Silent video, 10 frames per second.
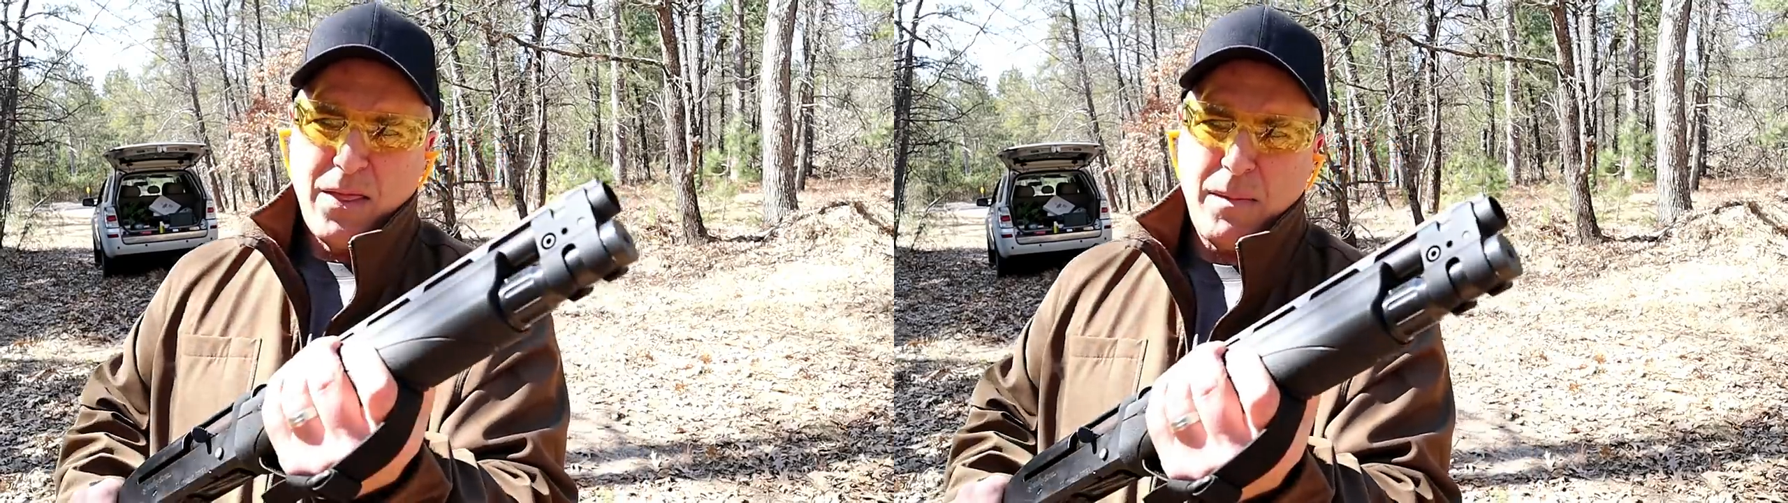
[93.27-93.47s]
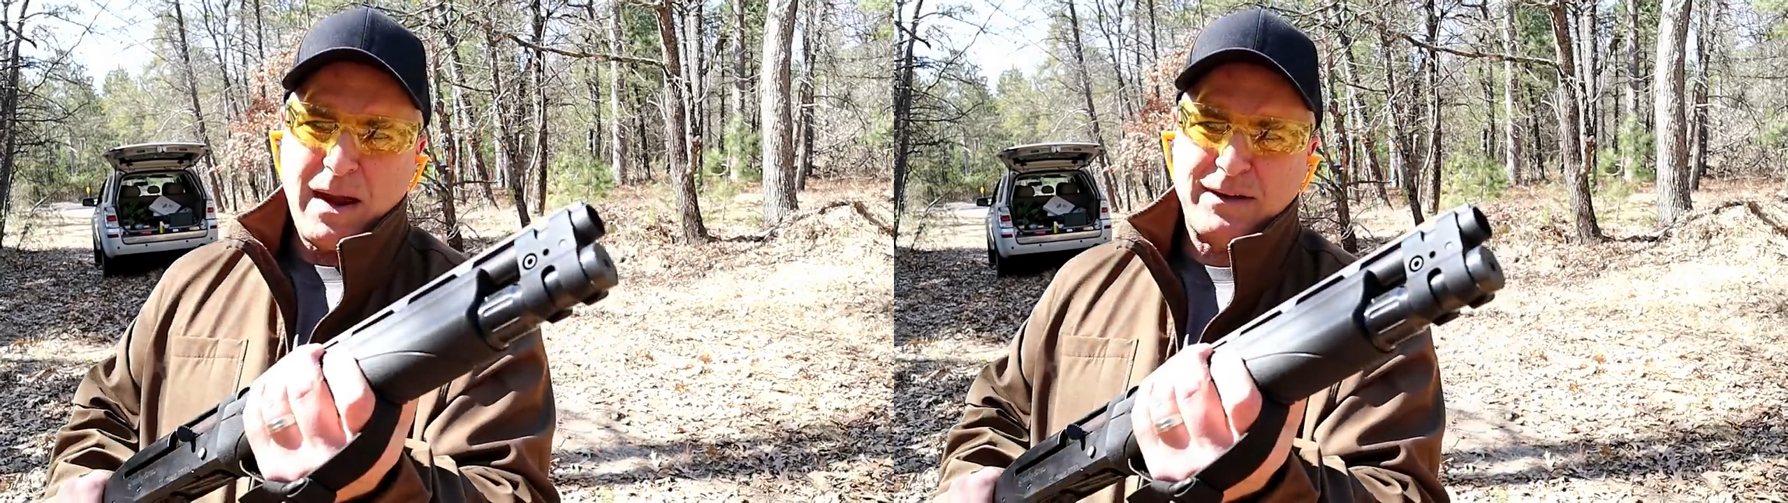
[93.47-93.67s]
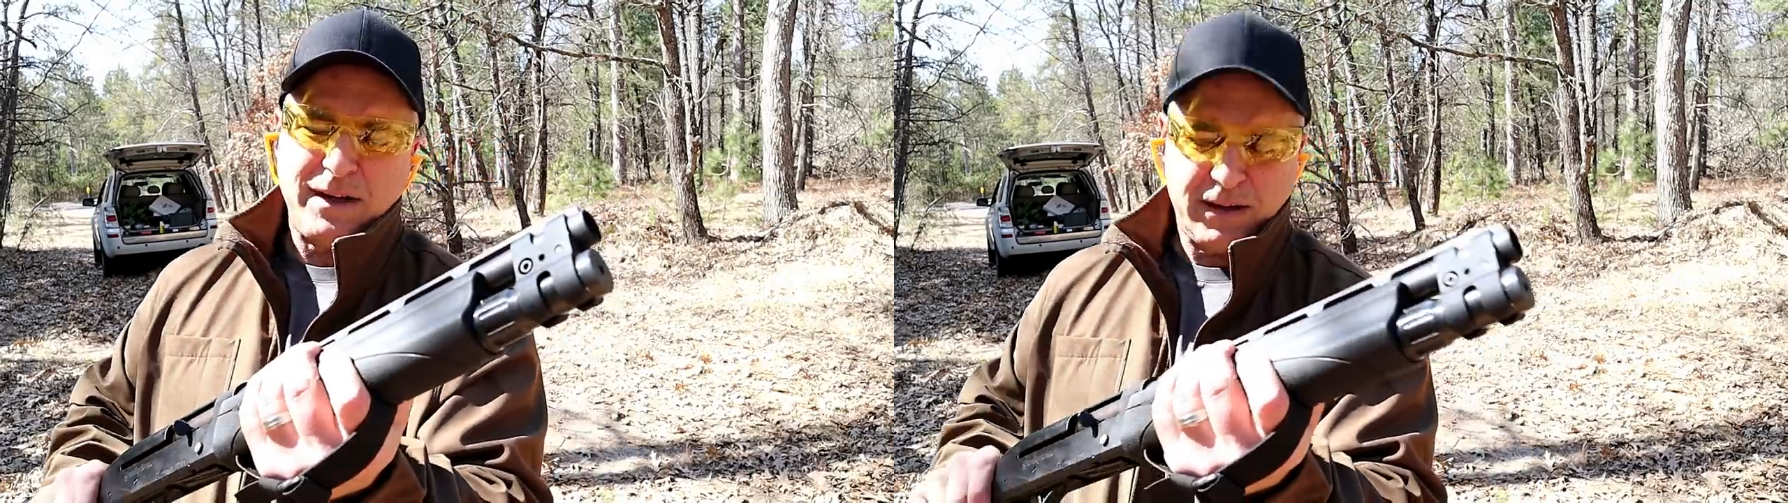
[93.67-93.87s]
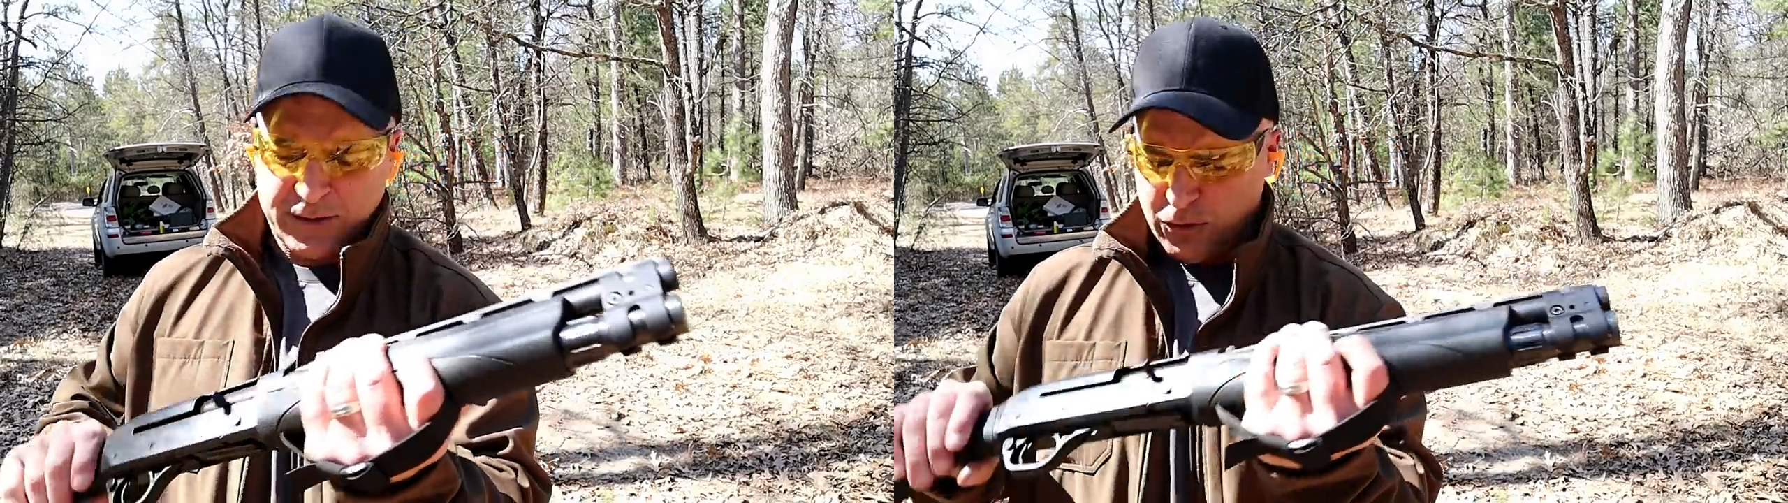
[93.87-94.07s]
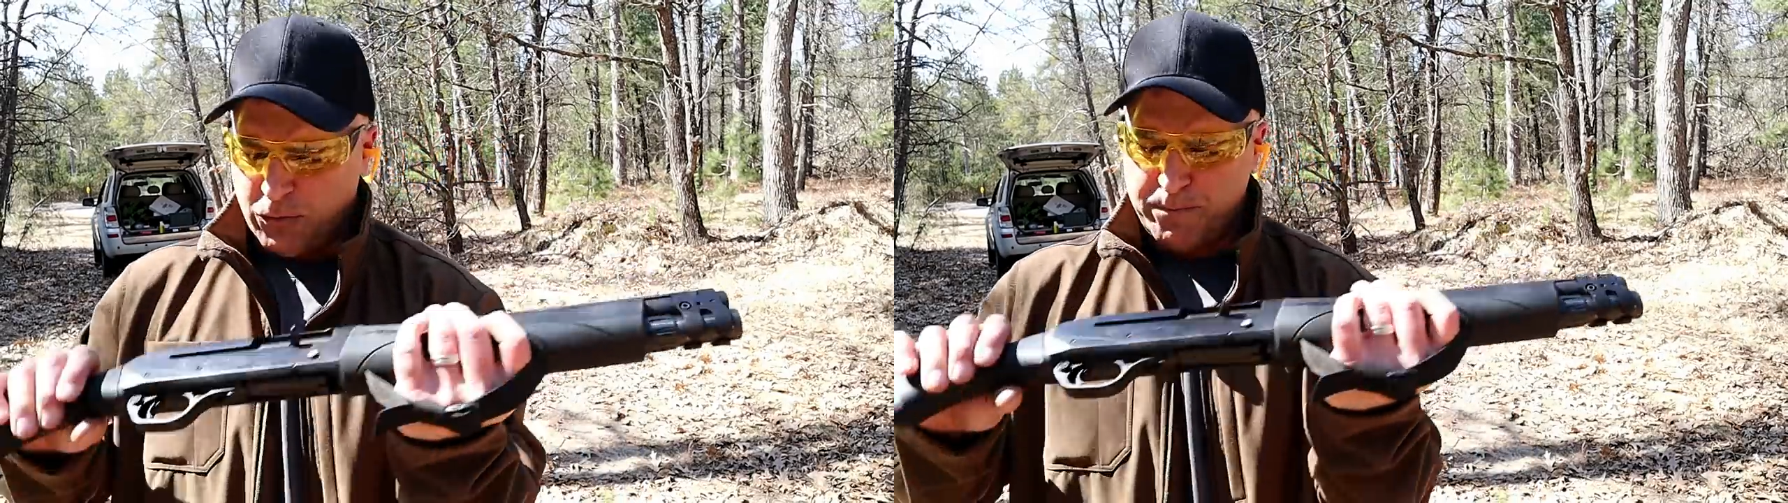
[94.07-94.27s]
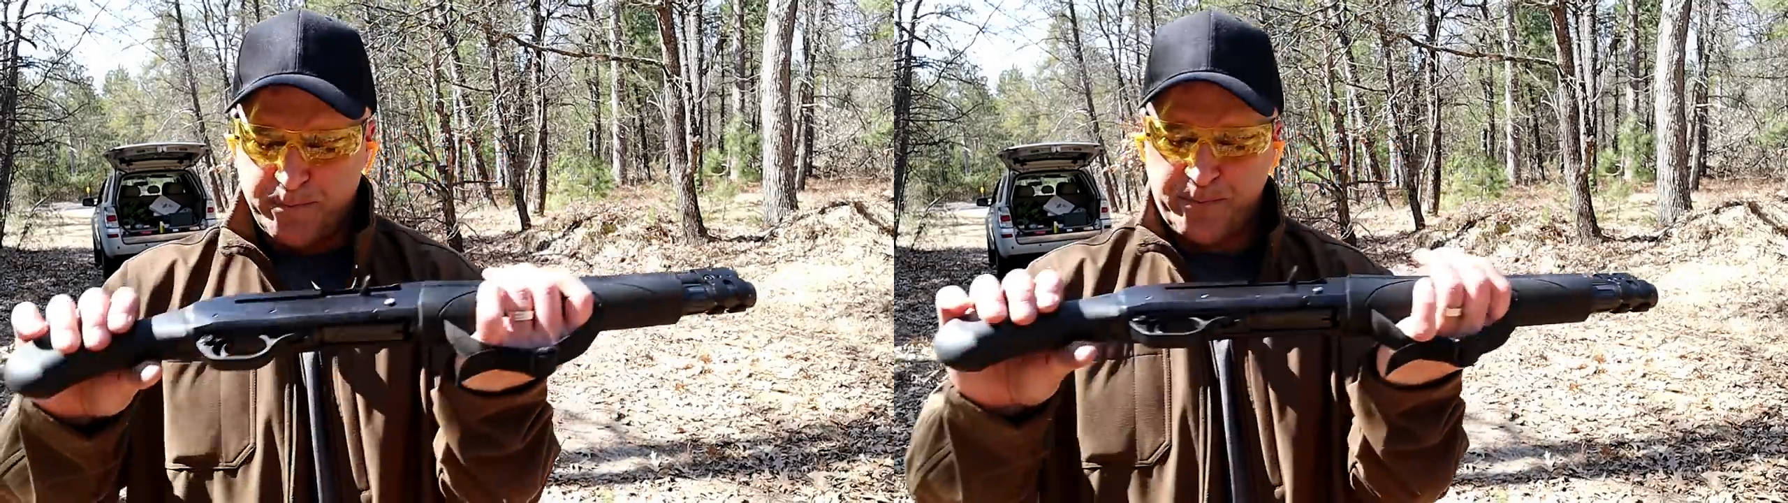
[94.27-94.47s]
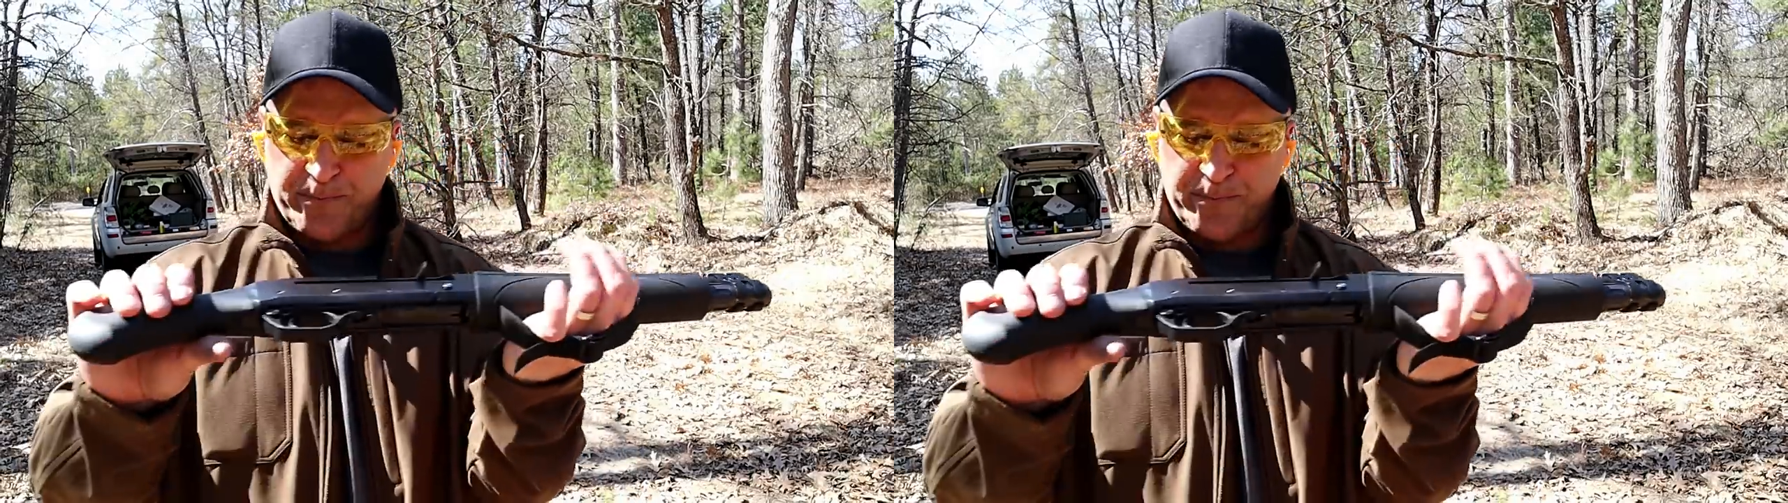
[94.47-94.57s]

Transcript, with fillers: the Mag Z tube.